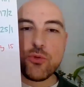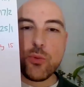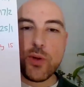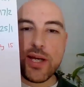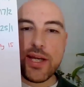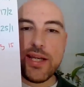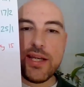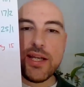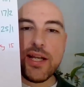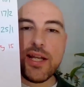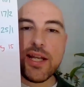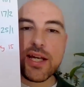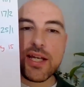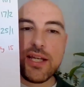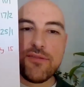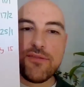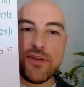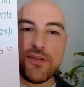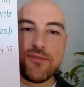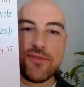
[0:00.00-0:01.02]
way
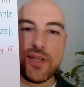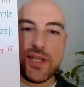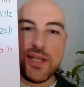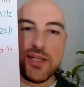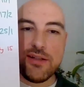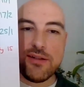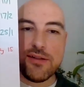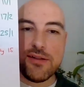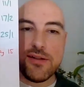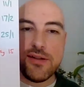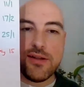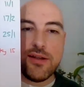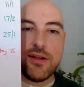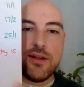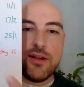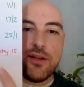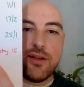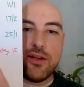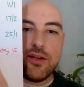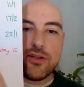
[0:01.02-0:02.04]
lucky 15.
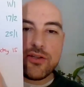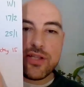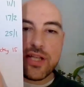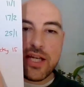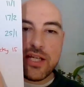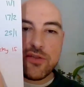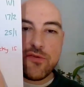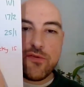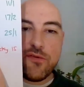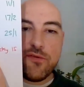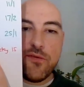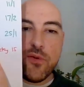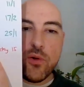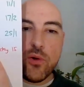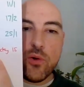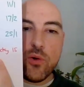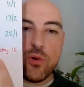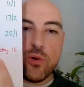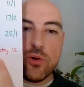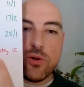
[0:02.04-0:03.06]
So that is
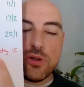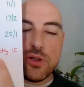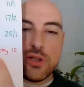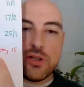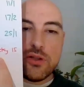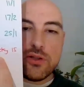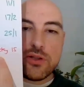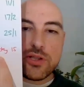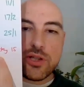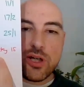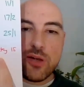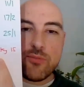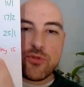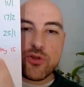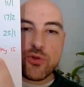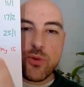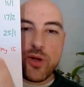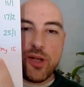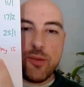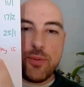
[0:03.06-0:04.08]
4 times
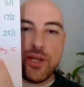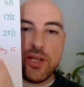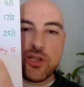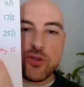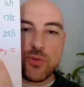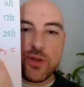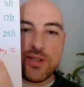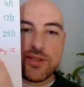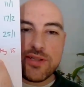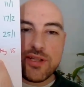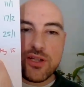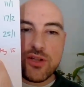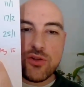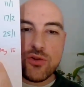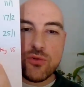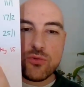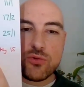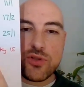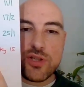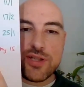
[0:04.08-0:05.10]
20p each way
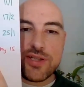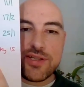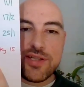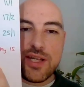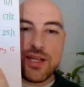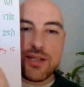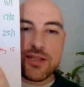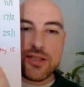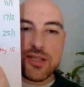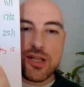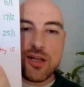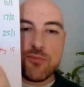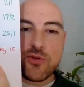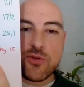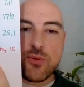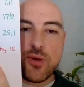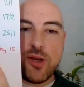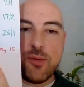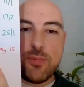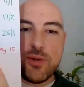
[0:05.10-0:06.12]
singles, 6 times
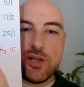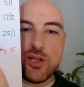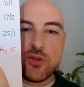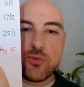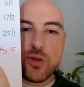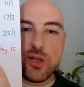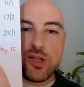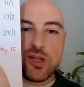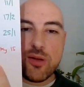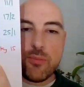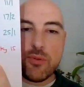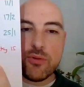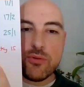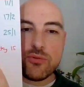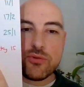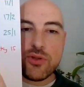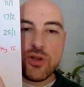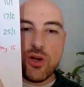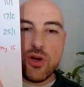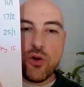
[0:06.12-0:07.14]
20p each way
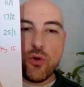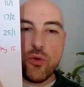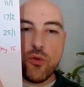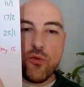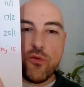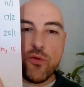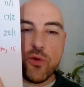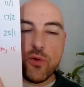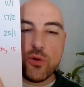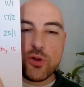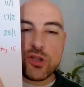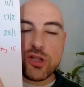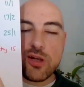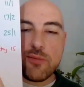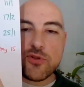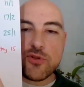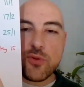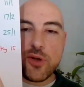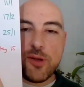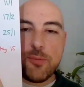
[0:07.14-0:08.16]
doubles, 4
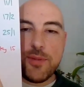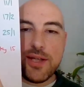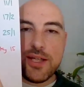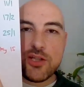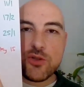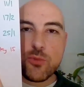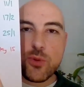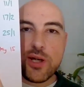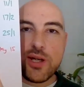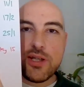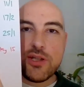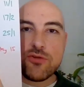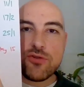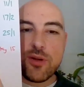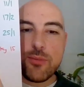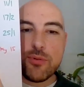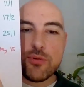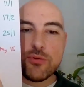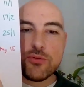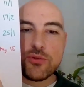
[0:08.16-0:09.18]
times 20p each way
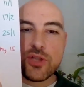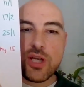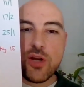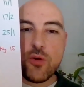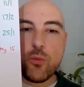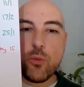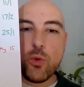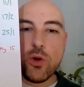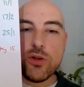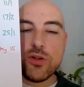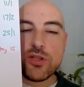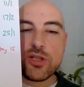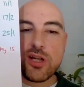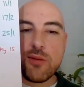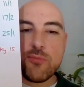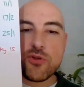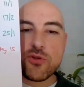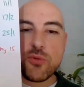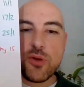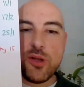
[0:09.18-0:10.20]
trebles, and 1
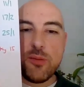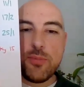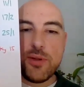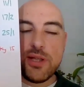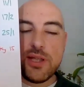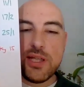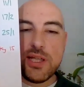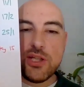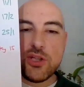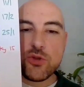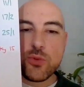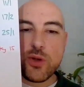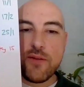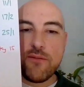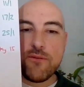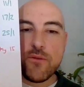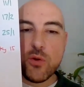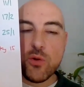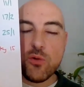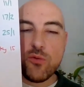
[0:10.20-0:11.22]
times 20p each way
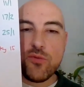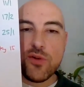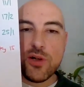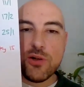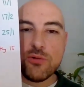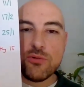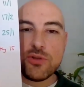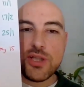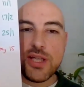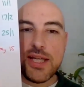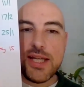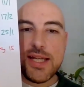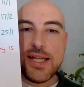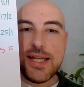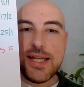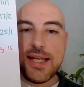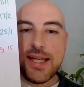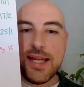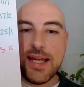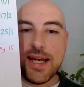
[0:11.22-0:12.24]
fourfold.
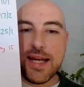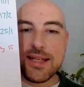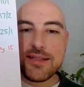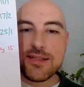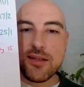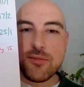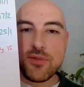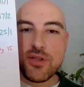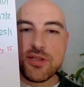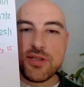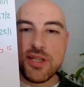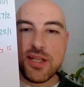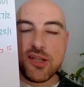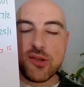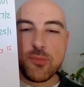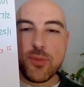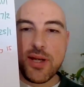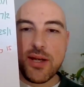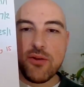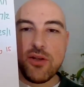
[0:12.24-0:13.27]
It adds up to
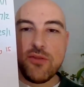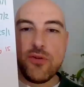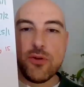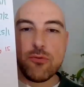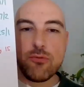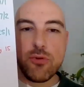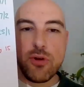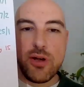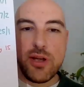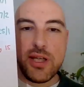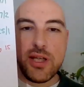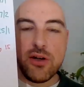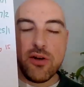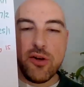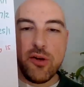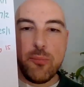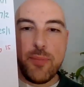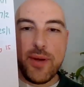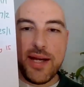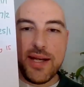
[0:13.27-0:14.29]
£6. If you're writing it
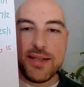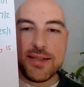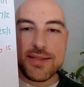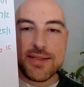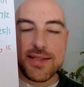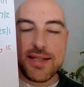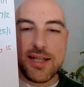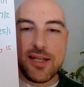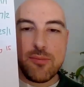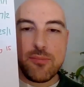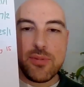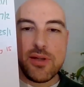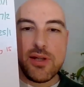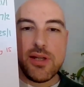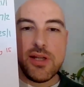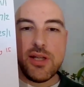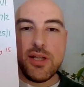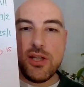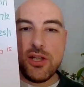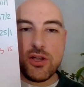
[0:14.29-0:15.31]
on a betting slip,
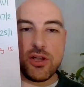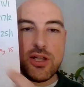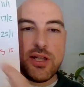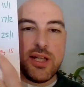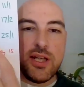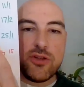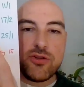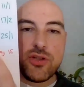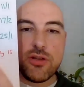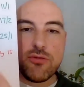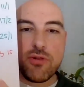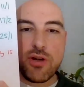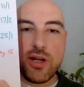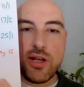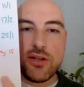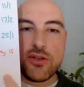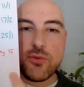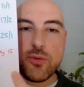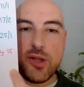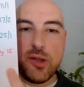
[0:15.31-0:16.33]
you can literally
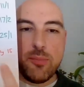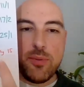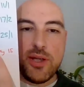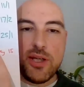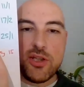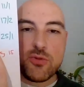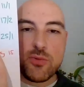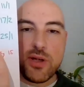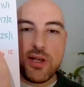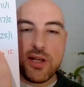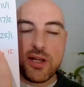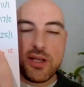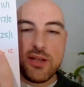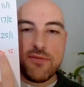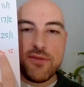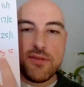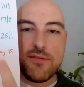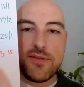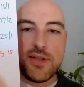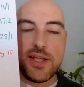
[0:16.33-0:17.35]
write 20p each way lucky
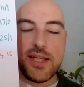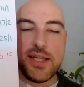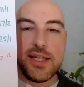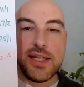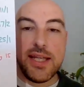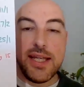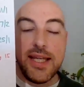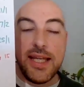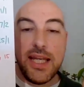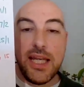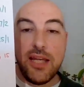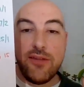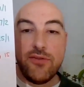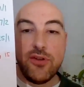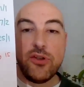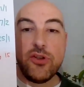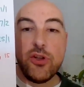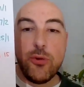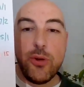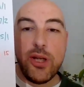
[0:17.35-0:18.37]
15. If
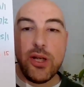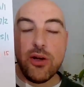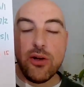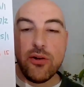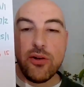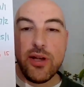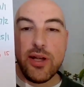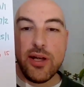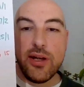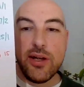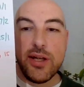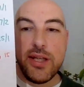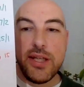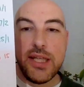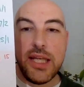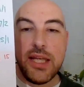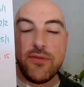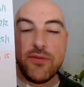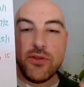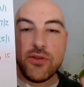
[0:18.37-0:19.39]
you're doing it online,
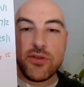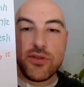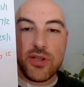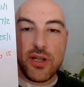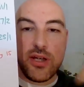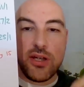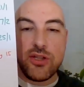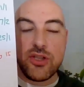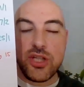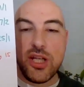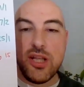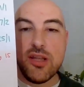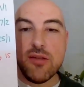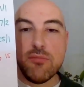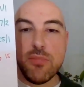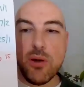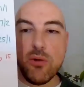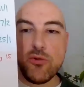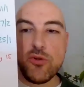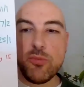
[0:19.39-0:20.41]
if you search in the
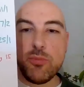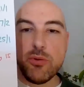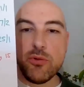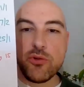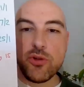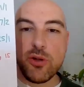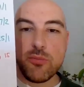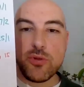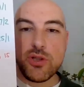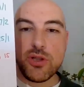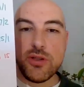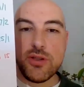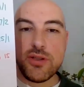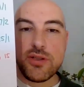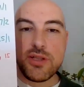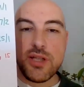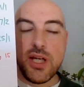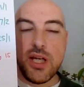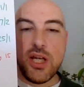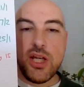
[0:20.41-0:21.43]
multiples
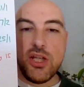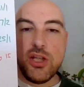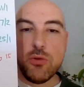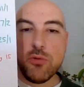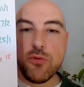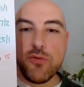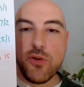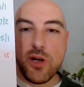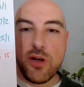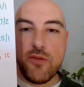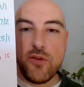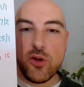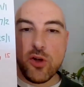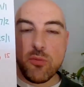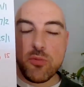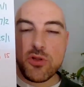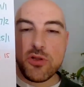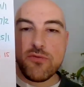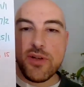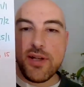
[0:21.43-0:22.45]
options, you will find the
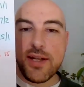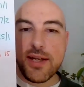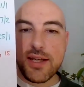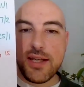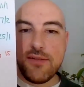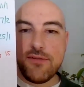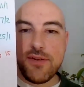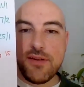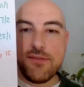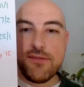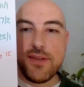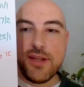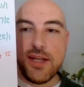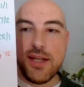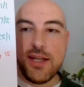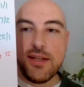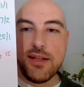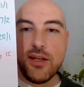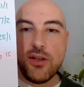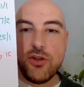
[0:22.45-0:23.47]
option for lucky
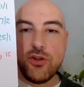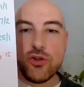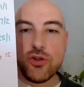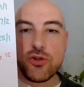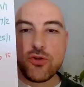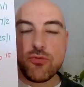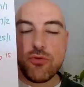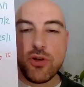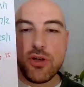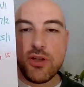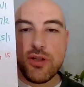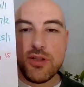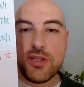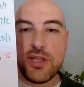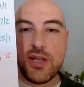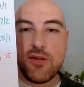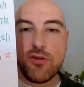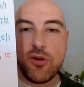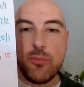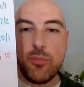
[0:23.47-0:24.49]
15 and you just write
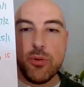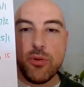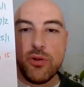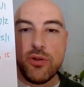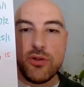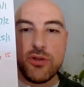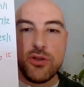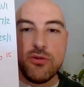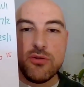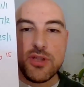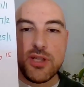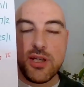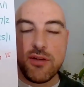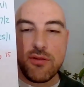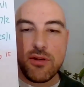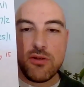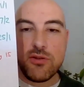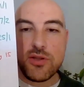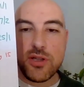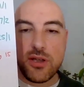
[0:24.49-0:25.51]

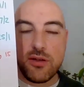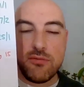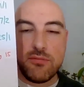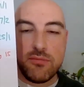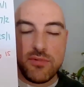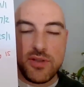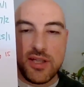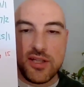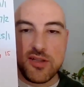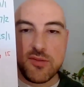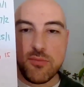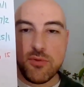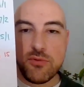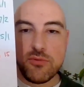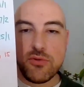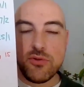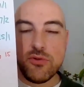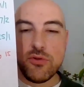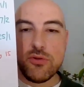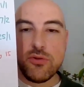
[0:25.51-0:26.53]
0.20, so decimal,